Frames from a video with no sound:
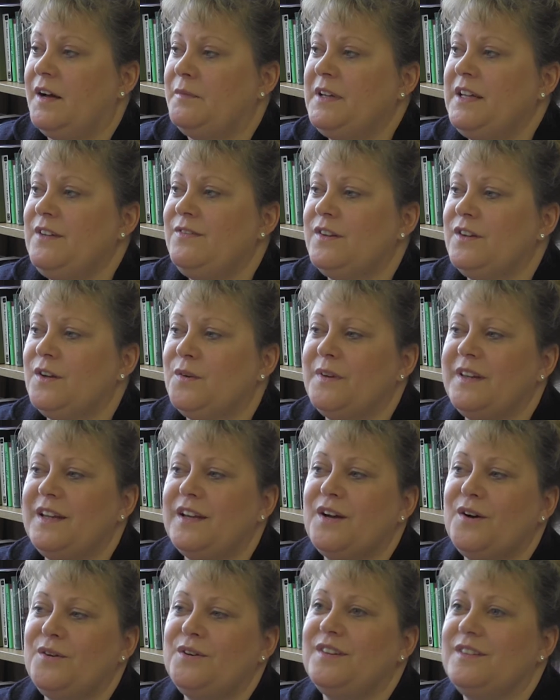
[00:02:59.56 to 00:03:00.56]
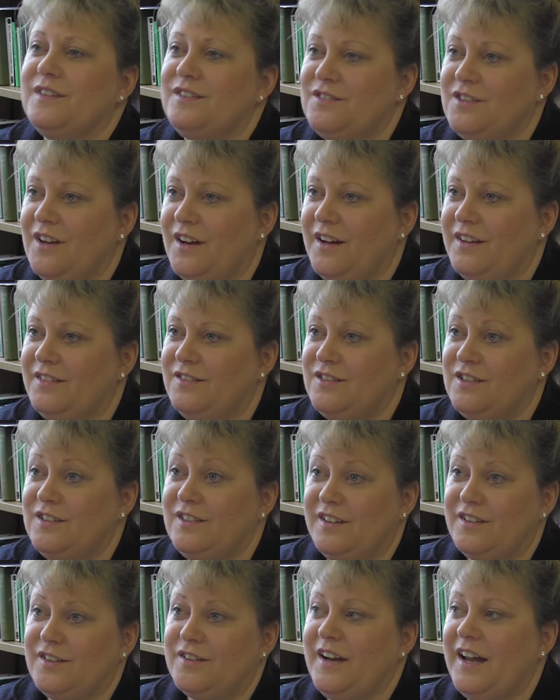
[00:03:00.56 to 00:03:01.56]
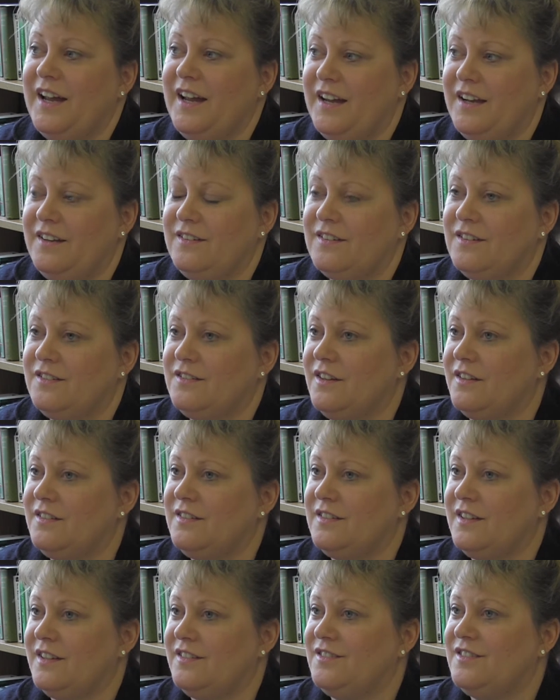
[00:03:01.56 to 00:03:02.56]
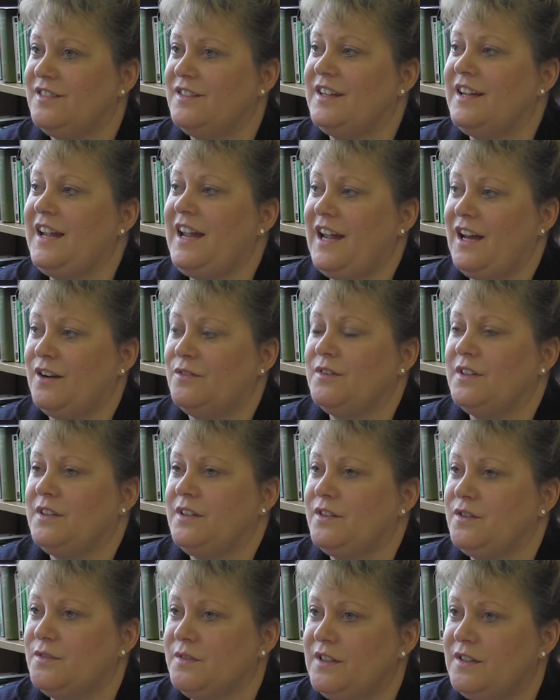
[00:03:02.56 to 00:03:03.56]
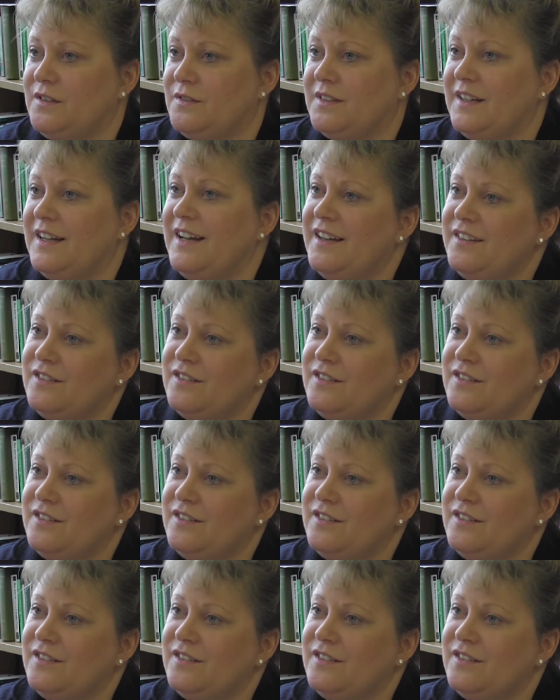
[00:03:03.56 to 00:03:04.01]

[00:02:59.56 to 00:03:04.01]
Even though when they go to the judge, she's underage, and the judge says she can't really agree to it.